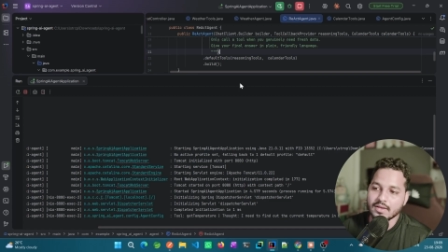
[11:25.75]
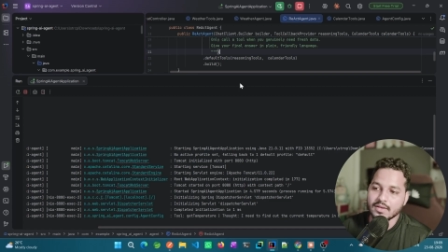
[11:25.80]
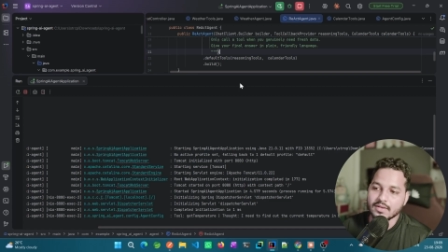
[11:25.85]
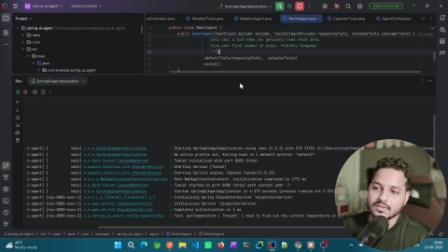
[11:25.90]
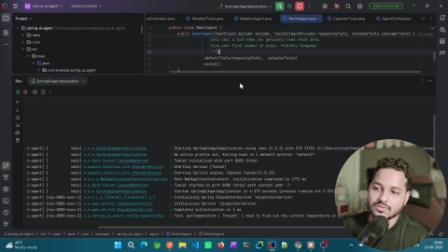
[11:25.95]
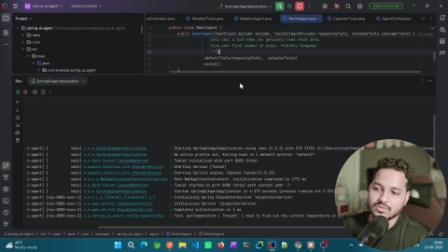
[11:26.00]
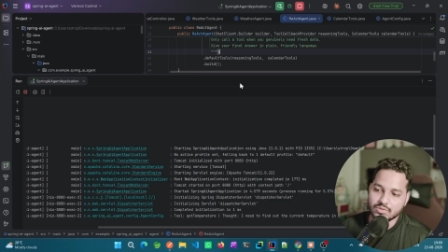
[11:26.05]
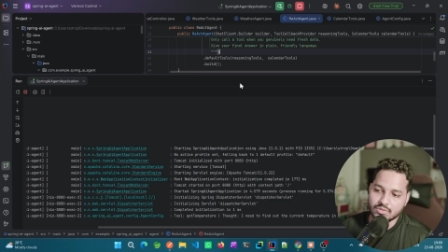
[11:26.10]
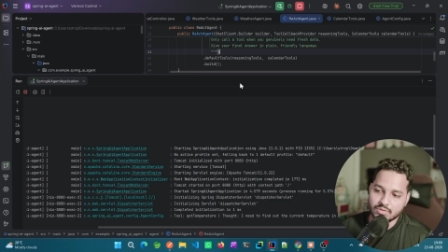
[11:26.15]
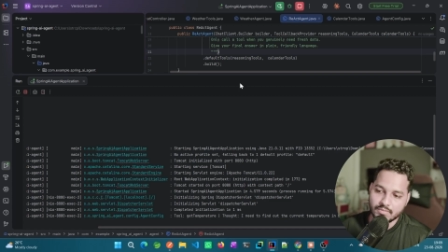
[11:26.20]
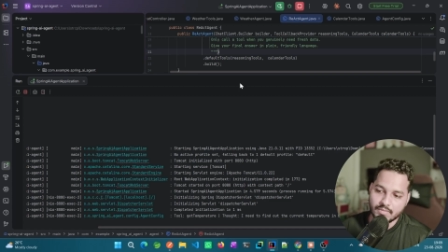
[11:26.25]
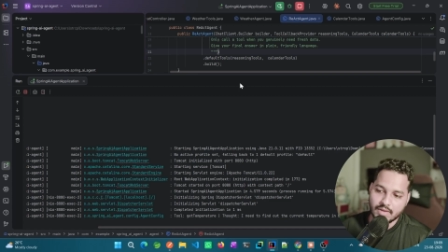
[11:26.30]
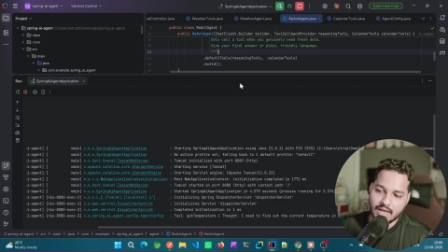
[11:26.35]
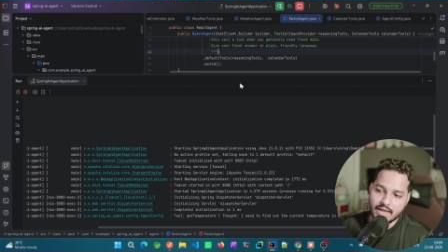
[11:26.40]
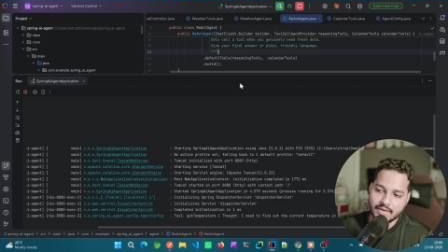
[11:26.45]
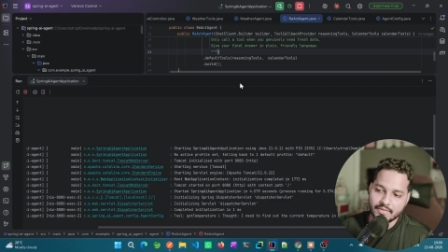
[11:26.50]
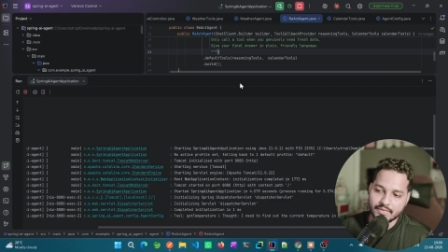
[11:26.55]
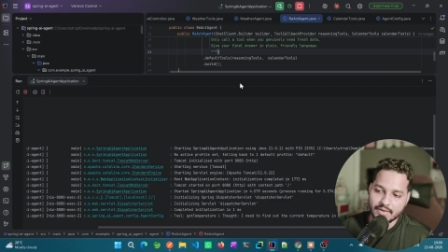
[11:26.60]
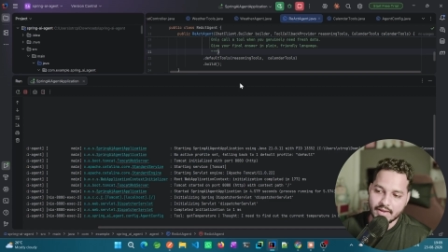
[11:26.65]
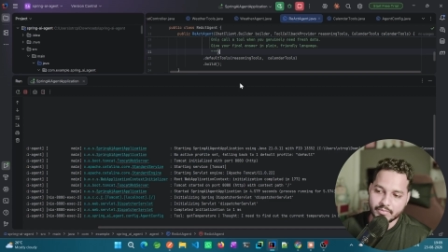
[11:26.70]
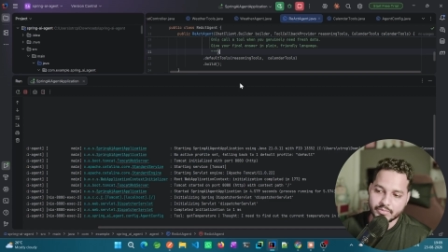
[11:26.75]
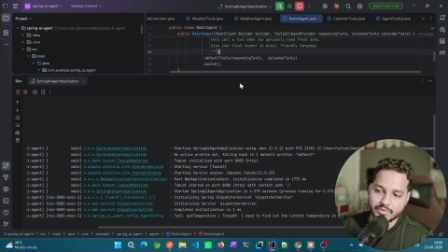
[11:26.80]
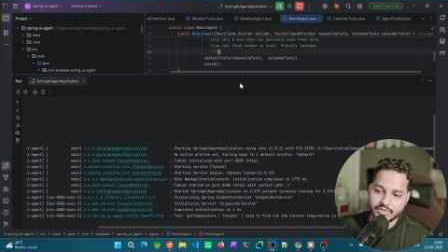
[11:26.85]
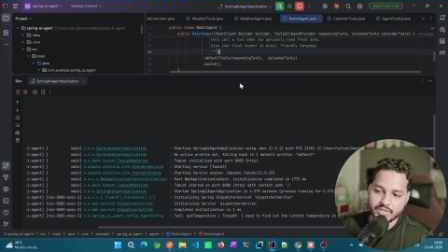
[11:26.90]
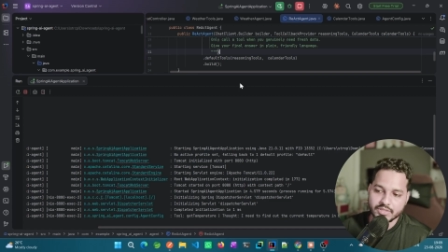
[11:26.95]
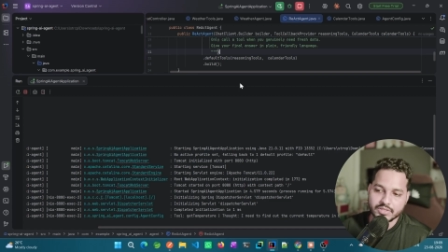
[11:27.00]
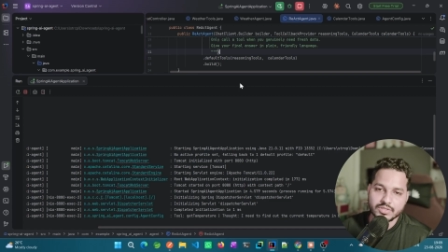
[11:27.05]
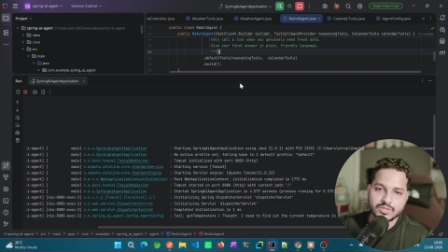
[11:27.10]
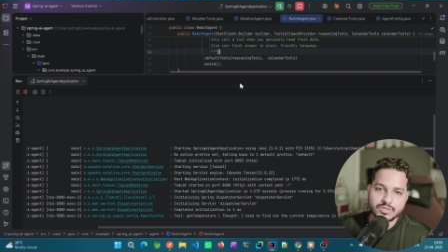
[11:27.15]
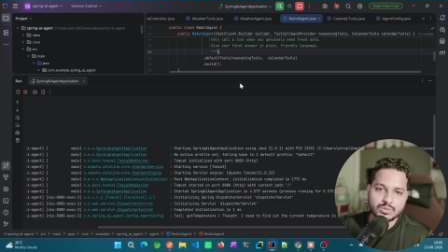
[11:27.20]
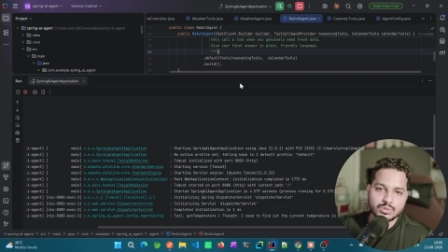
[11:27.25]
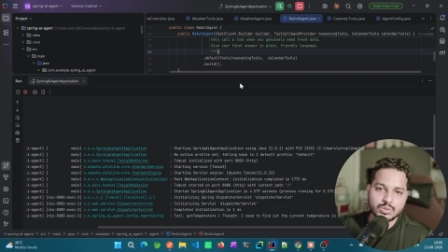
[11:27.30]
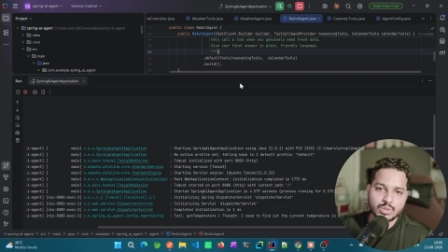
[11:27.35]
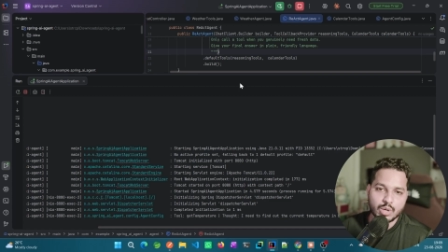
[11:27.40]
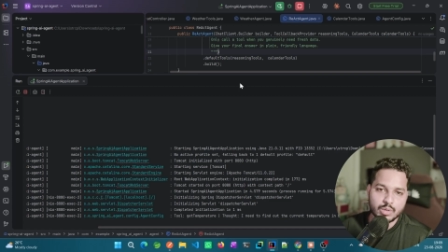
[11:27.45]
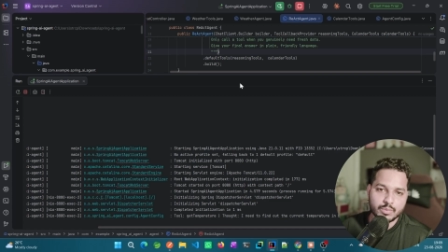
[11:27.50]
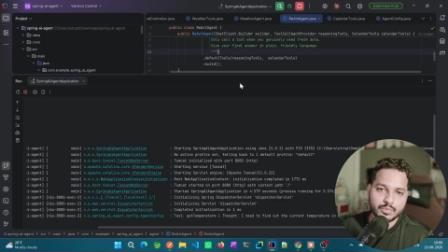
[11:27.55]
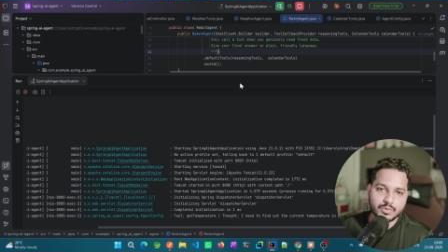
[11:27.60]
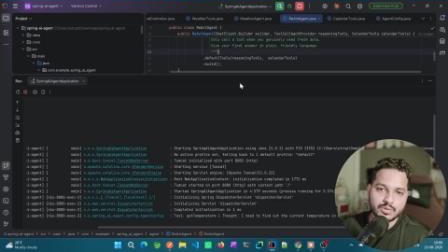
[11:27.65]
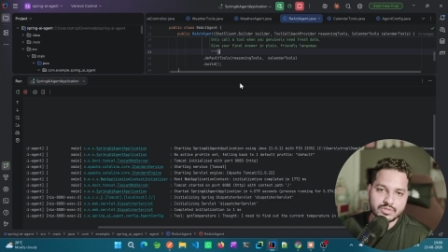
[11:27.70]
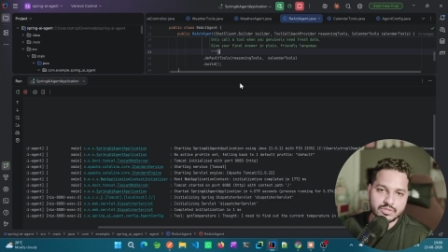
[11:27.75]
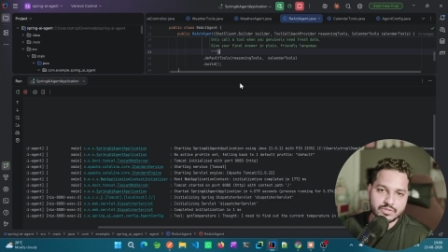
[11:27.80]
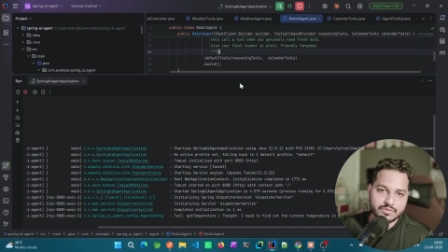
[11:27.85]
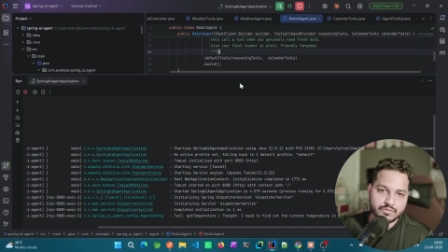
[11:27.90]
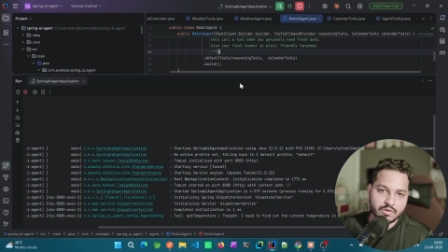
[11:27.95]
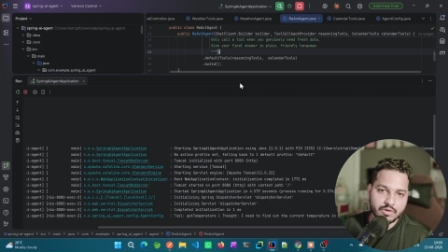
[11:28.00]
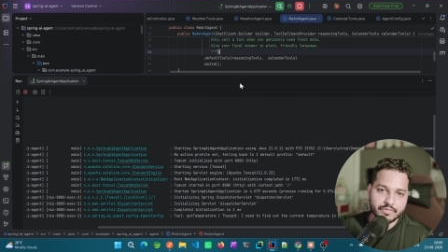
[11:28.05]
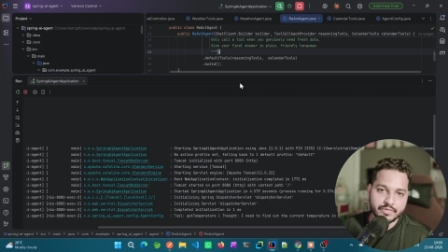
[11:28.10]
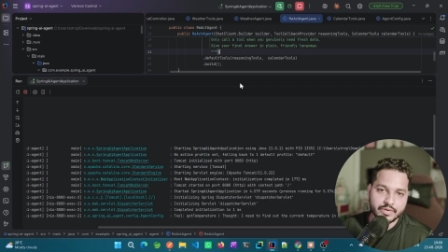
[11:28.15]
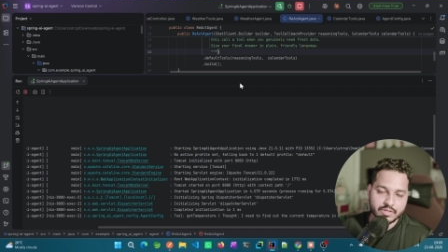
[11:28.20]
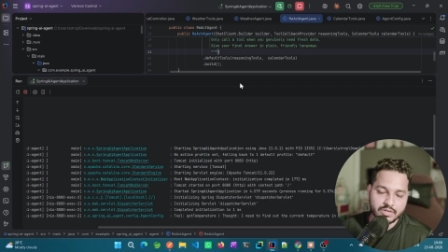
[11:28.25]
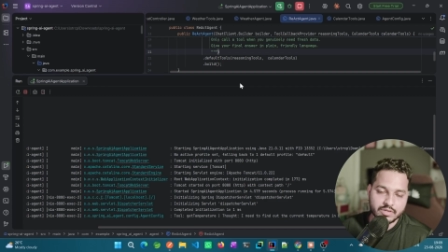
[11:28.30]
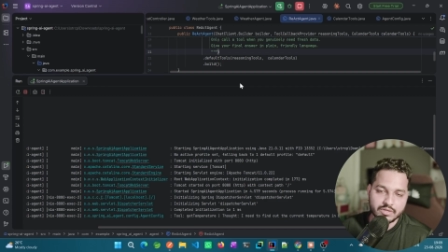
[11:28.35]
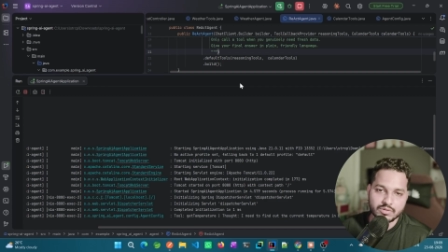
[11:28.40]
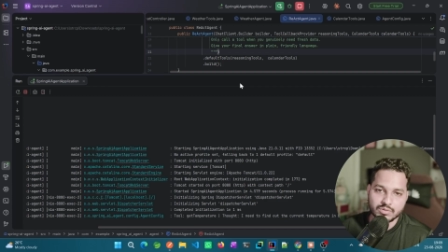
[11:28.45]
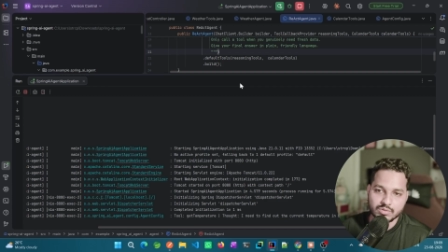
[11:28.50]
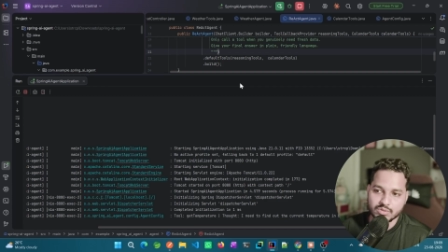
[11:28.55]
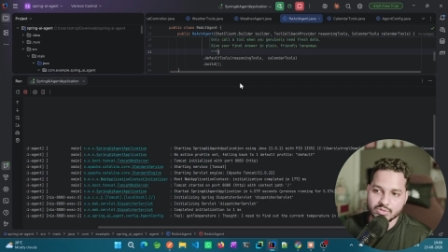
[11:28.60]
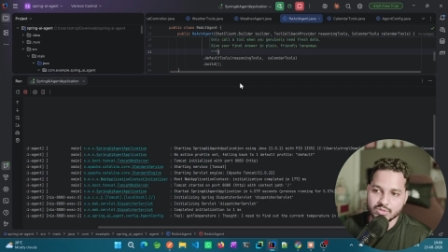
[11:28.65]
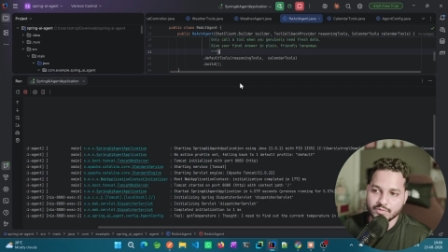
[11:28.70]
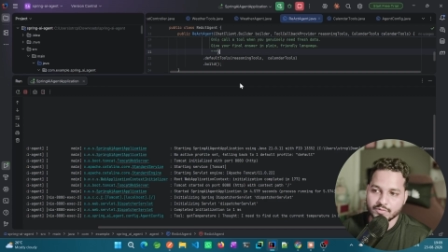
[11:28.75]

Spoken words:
So I have captured this thought process for weather tools.